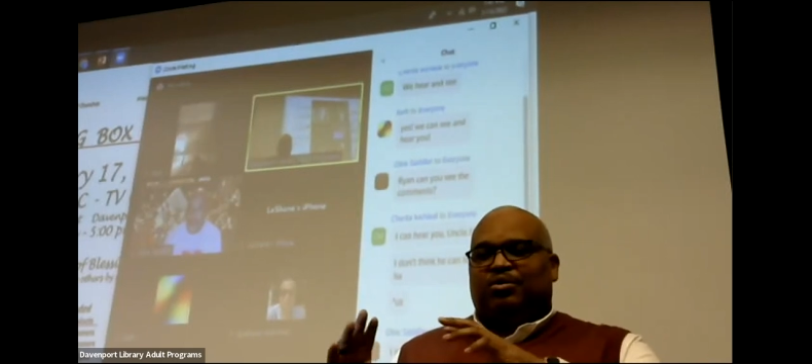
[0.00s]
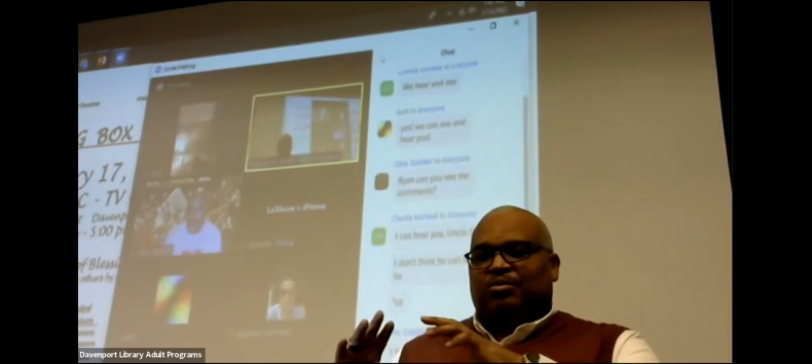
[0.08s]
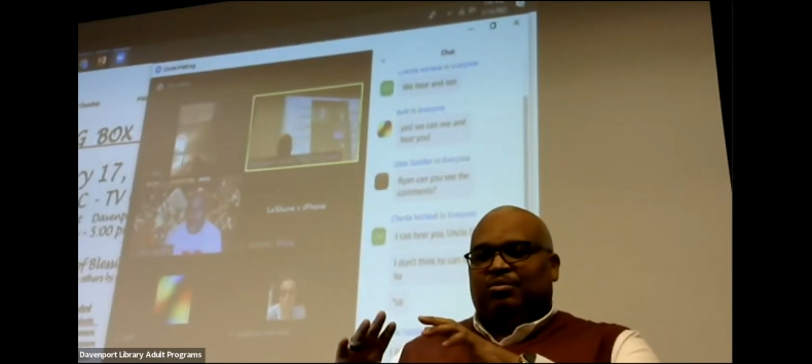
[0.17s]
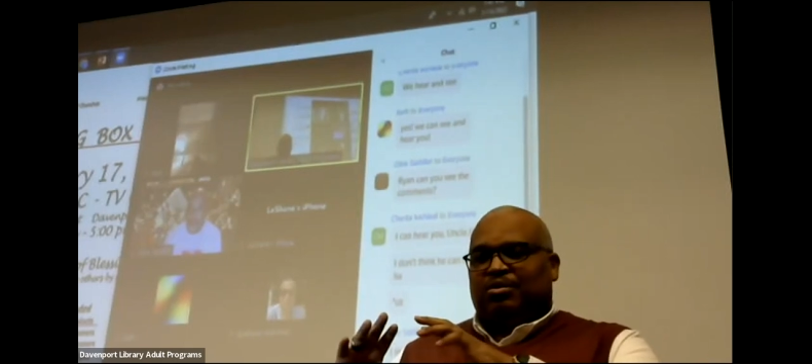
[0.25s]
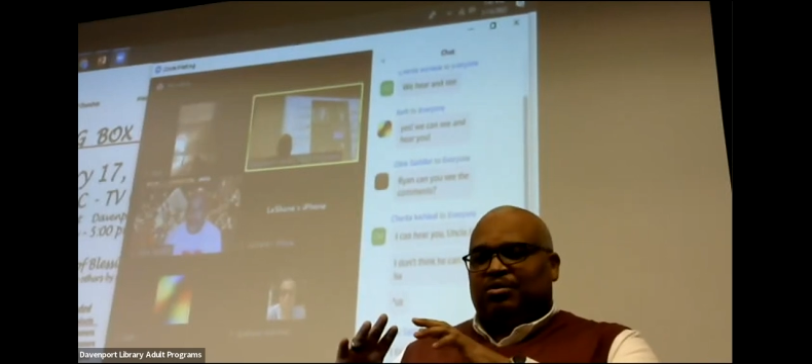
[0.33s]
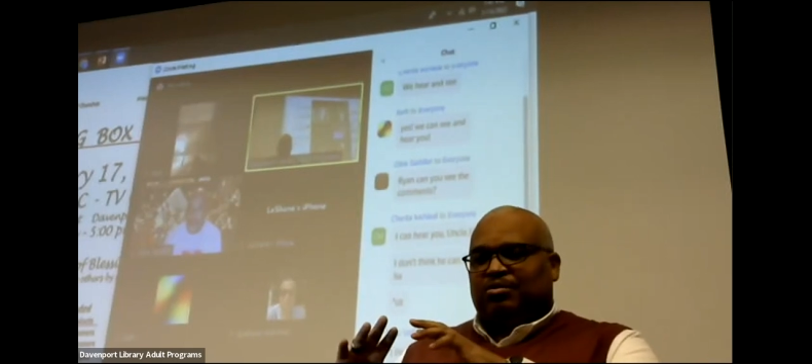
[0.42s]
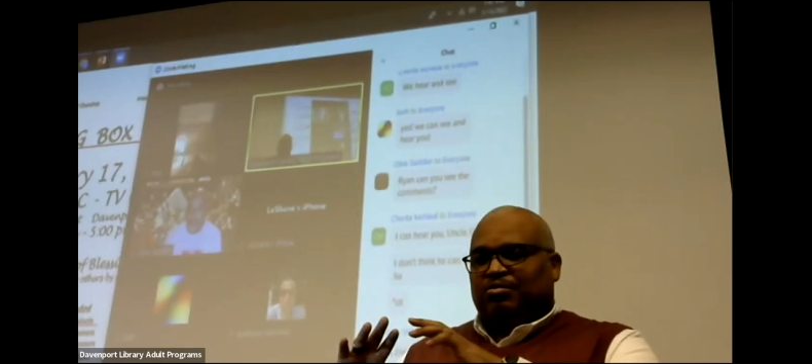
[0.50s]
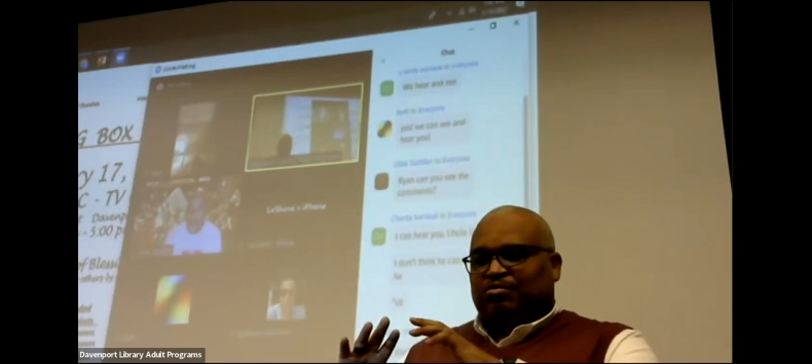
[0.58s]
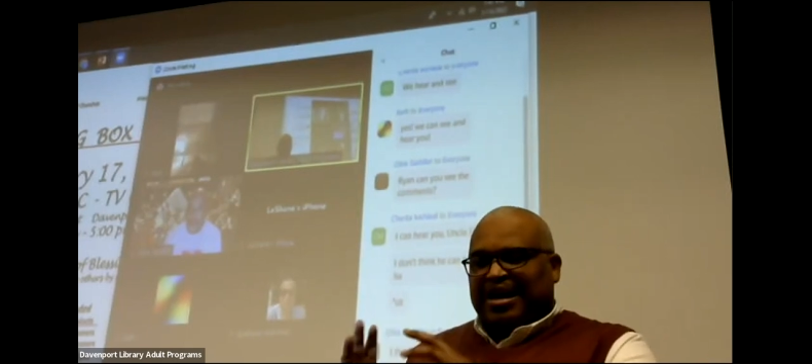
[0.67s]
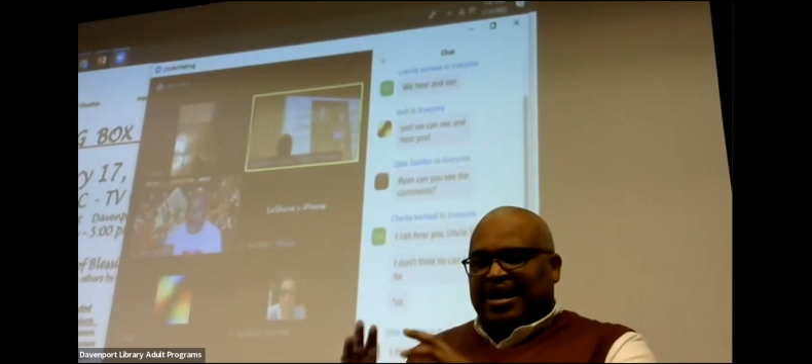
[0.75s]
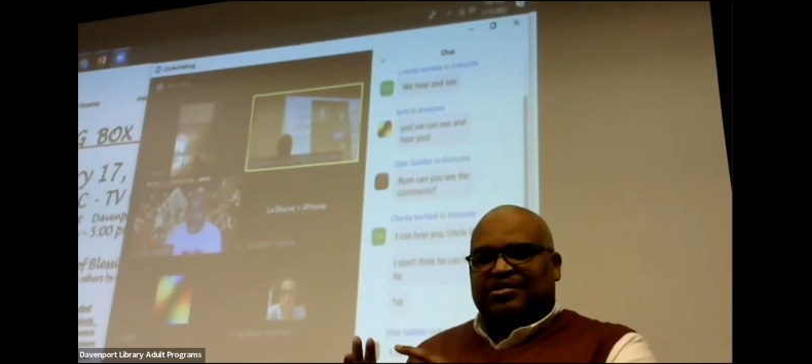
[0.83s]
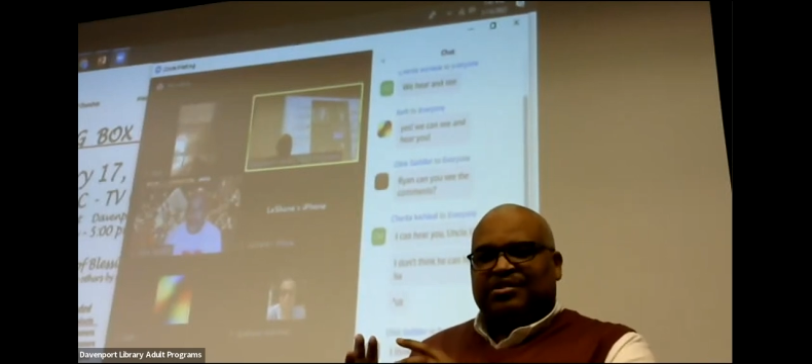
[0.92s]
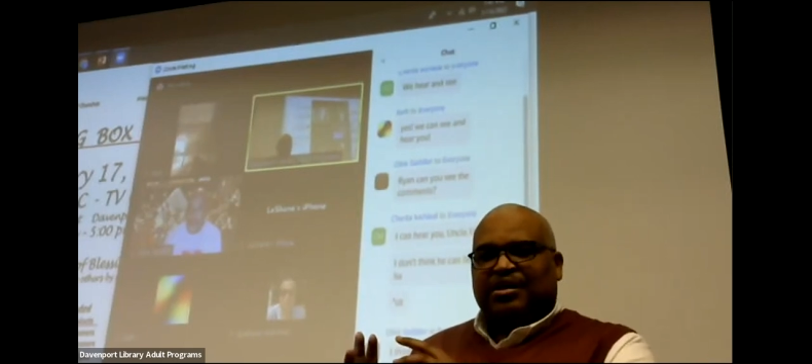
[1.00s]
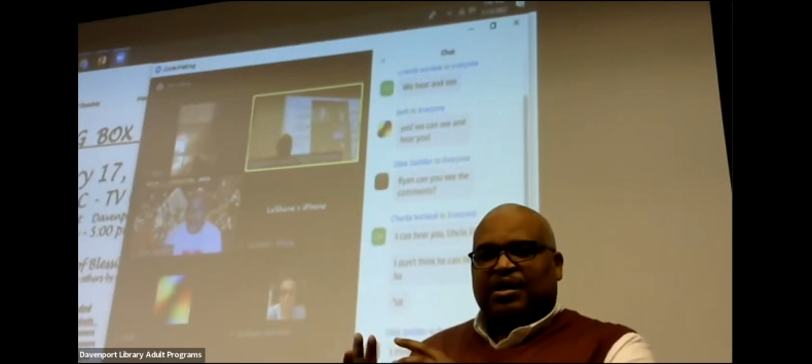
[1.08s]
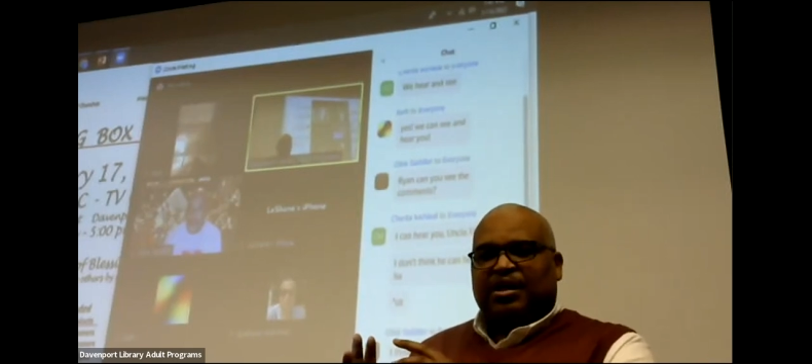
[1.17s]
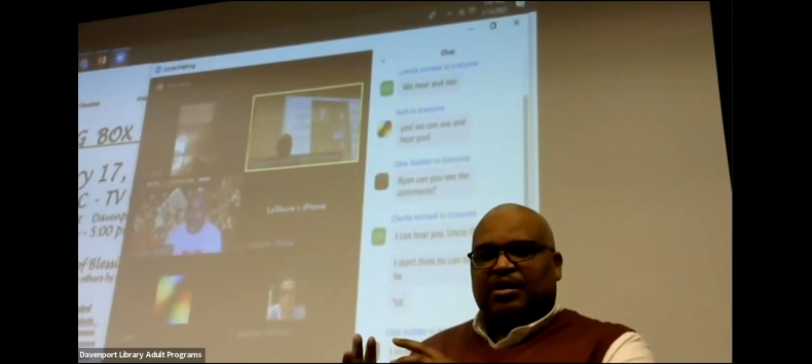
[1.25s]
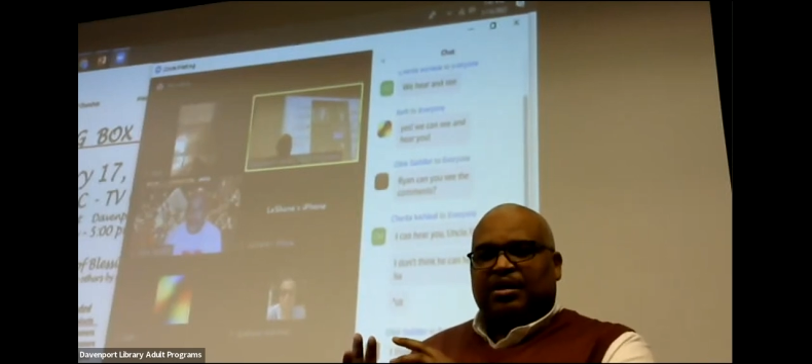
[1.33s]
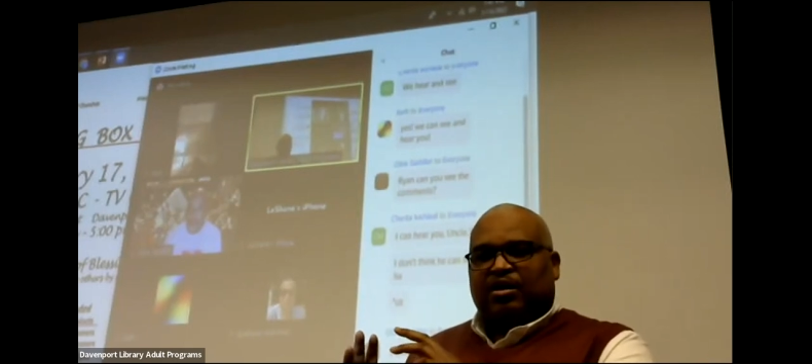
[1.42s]
rest
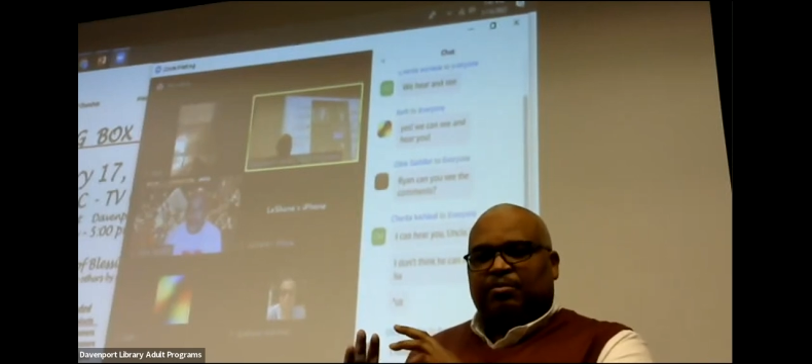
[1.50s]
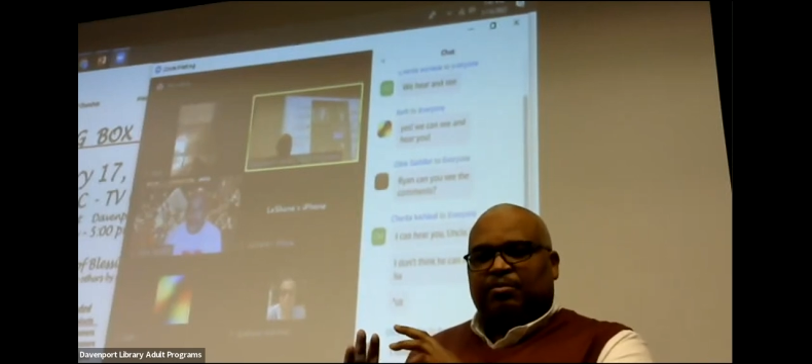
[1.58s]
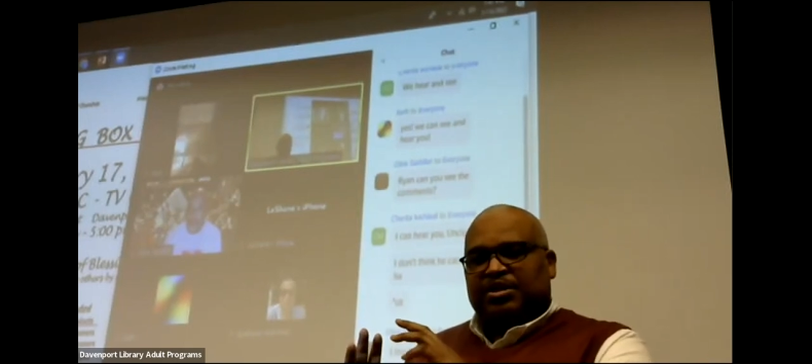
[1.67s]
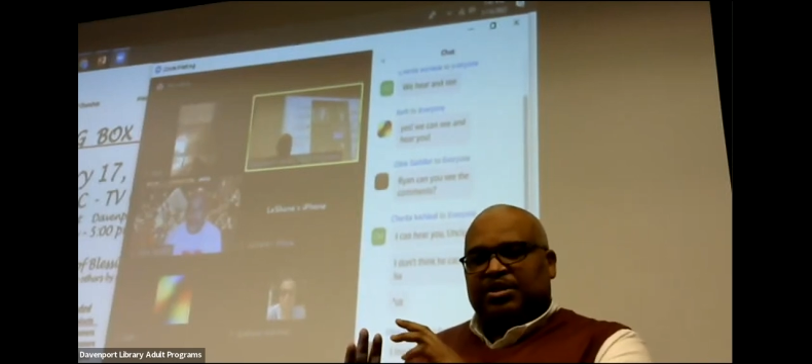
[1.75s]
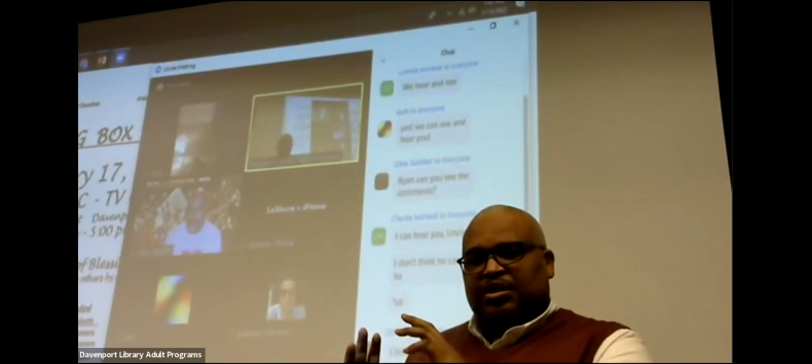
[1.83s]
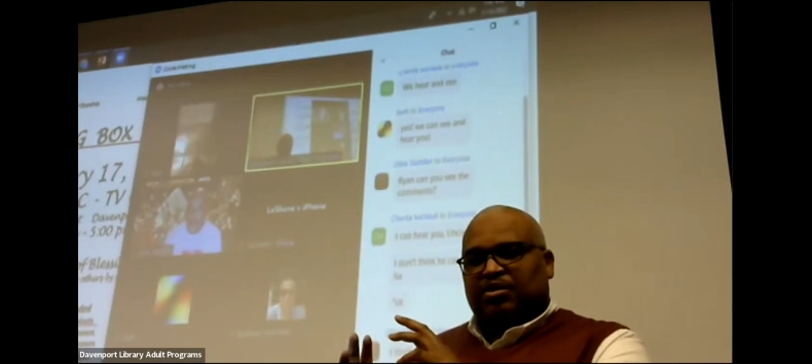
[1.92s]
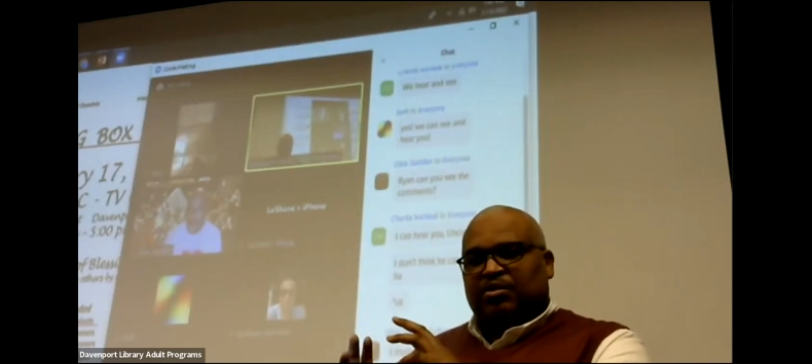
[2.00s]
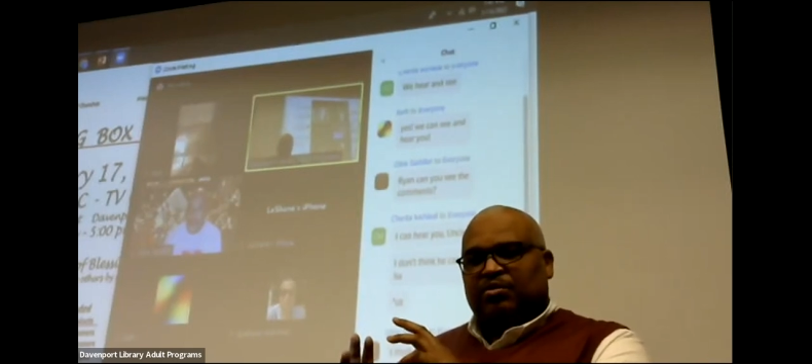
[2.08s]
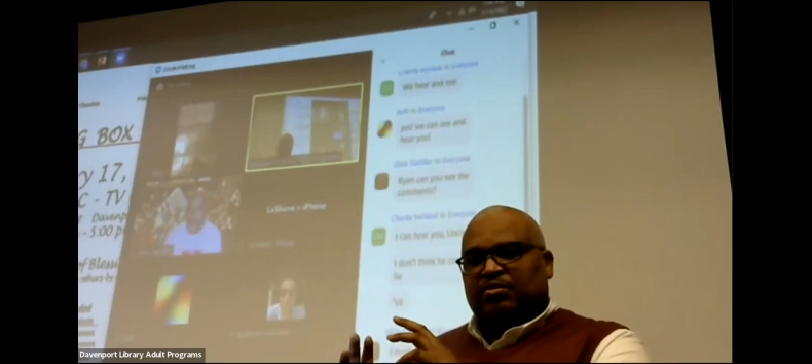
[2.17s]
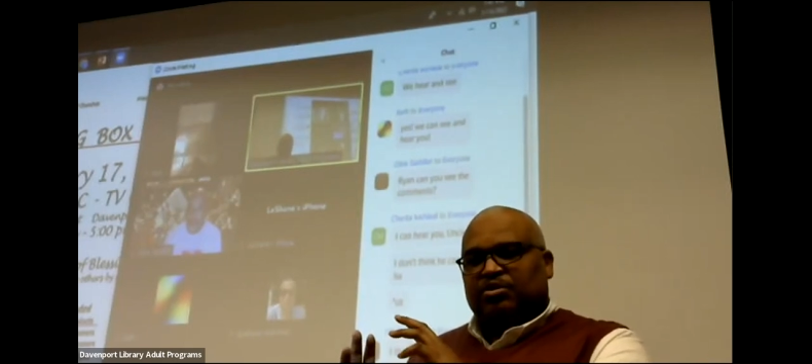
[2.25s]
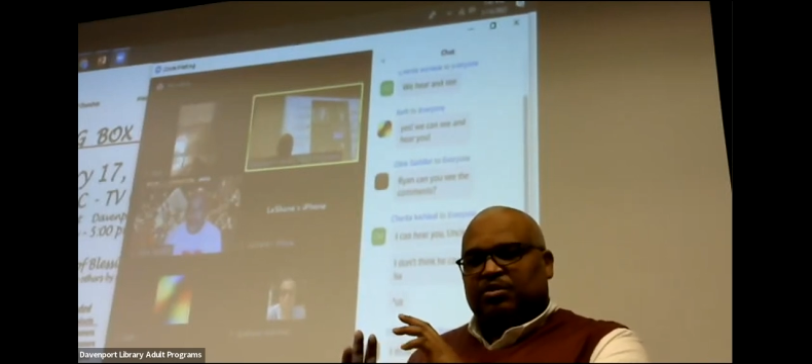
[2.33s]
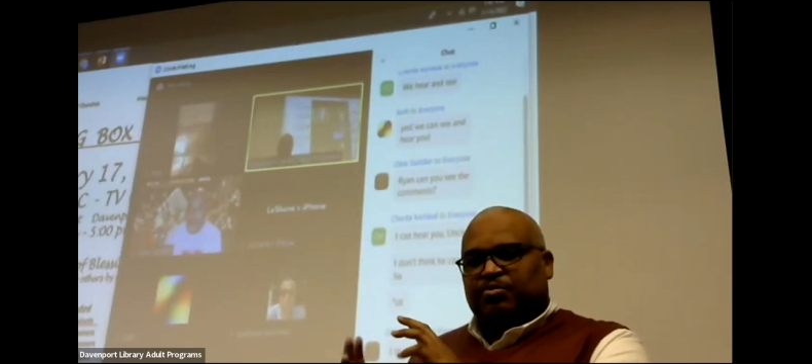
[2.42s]
in LGBTQ